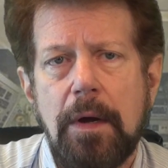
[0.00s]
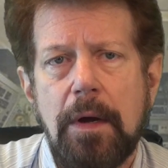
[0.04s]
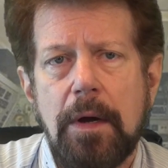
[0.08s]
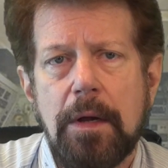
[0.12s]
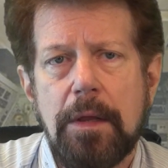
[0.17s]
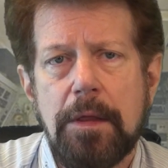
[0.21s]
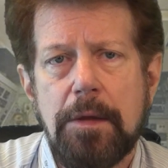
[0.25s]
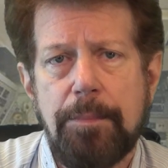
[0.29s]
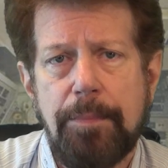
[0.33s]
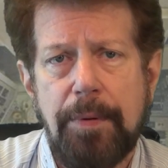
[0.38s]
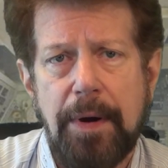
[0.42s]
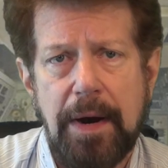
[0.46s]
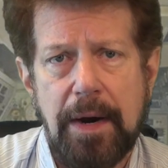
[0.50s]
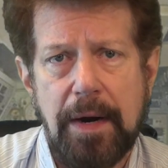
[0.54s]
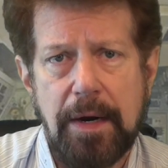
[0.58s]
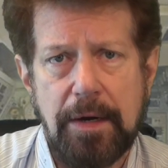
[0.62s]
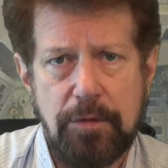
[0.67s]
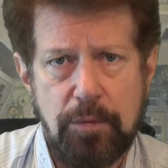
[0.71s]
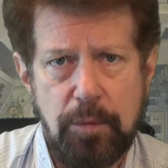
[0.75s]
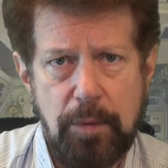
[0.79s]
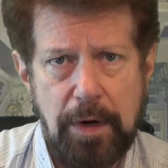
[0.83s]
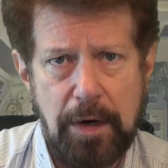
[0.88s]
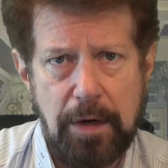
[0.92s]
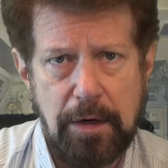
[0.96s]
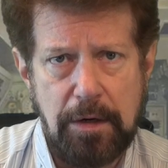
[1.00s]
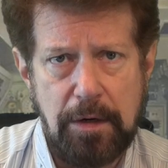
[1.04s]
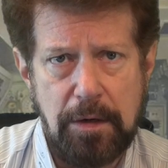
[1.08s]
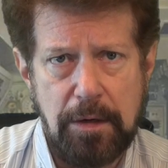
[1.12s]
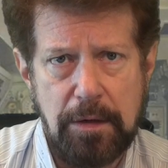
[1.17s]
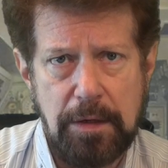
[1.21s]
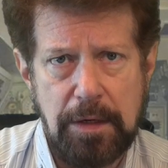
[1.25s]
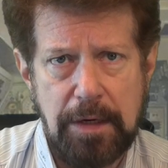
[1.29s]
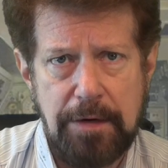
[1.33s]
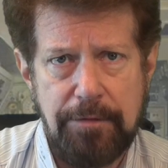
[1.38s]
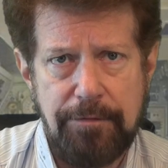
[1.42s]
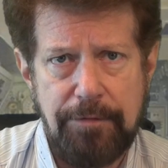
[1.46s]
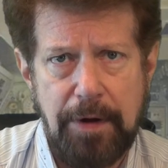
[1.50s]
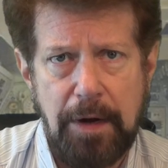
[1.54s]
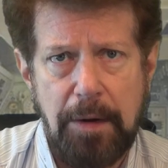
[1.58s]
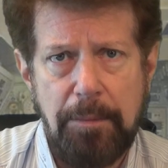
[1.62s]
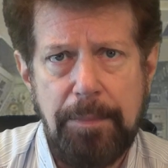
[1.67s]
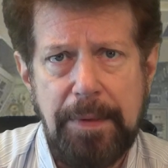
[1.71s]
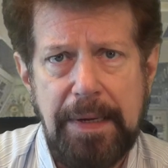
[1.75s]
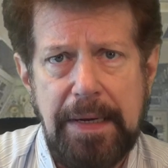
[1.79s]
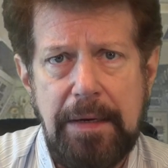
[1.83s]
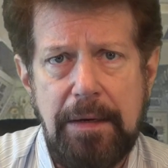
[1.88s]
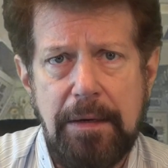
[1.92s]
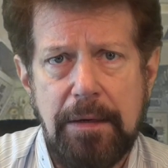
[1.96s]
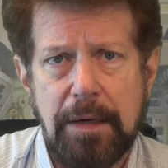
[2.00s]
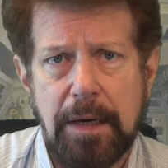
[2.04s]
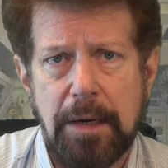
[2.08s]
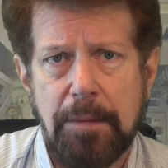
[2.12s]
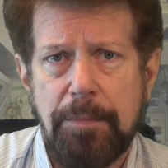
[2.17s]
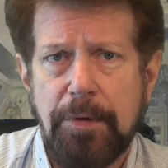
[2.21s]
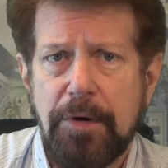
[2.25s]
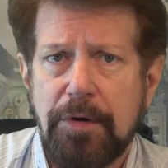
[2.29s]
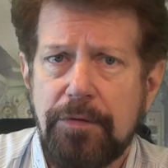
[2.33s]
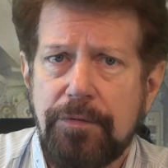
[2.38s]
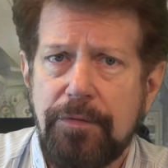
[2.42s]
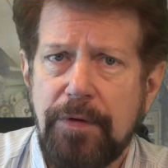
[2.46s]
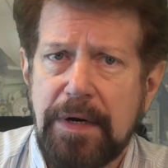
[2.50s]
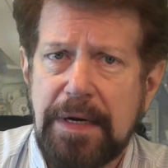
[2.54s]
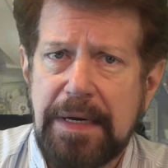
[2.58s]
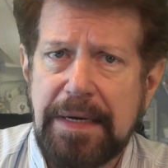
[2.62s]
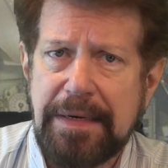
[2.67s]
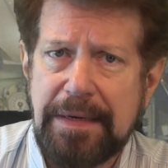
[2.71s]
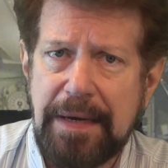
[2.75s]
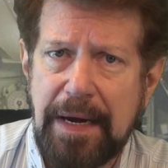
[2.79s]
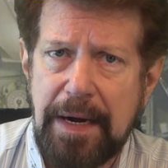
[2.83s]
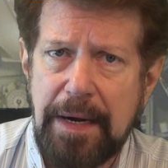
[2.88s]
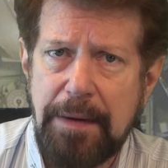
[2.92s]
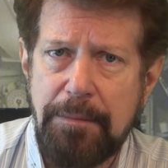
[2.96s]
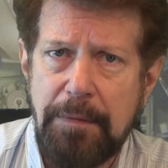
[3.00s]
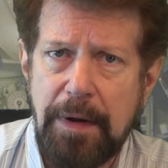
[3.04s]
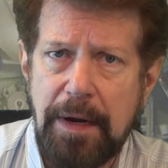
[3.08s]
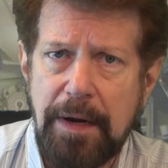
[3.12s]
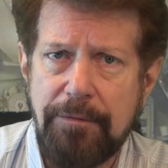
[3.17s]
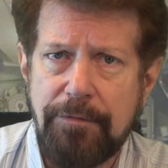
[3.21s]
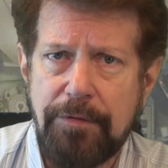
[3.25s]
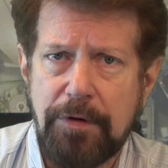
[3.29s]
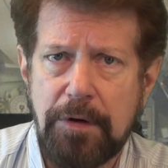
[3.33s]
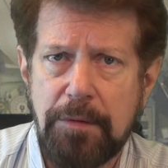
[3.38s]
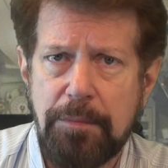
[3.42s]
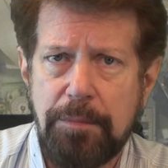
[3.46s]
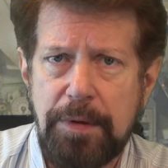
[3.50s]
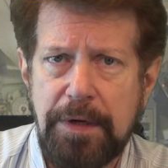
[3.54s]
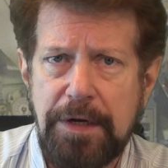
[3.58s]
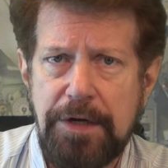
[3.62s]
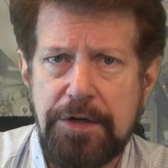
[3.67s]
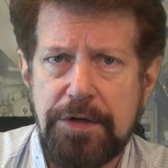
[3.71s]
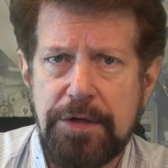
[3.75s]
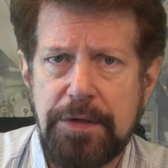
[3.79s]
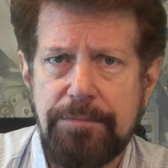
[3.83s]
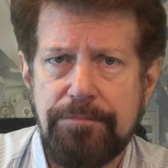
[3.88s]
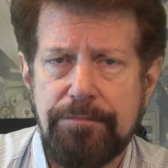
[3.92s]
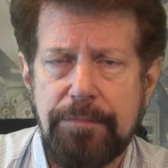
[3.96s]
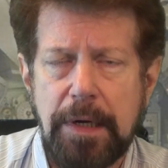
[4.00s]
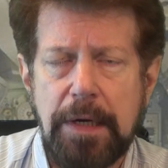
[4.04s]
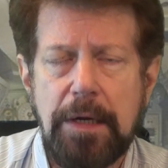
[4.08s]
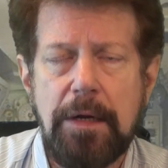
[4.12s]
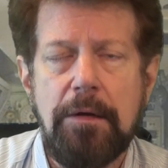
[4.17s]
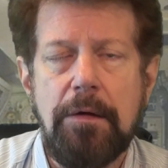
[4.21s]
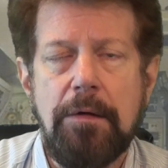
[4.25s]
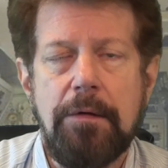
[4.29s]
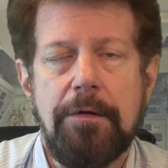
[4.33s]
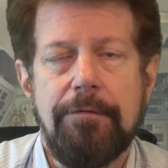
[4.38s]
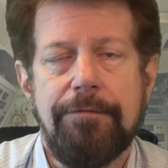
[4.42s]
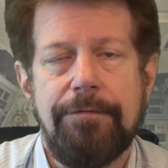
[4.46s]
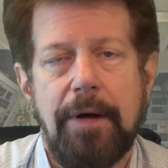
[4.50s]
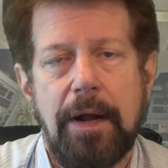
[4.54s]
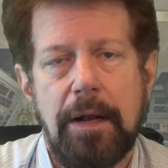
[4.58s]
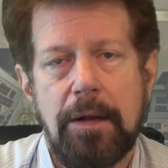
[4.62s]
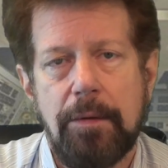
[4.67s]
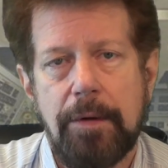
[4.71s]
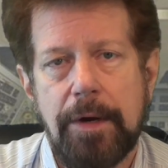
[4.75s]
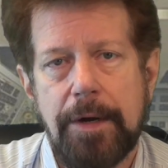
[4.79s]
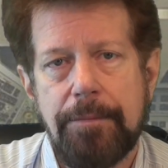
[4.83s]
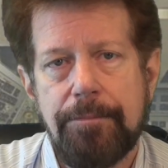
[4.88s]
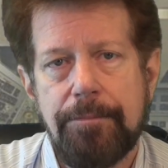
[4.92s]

The products we are currently developing and a post-funding timeline for completion include the following.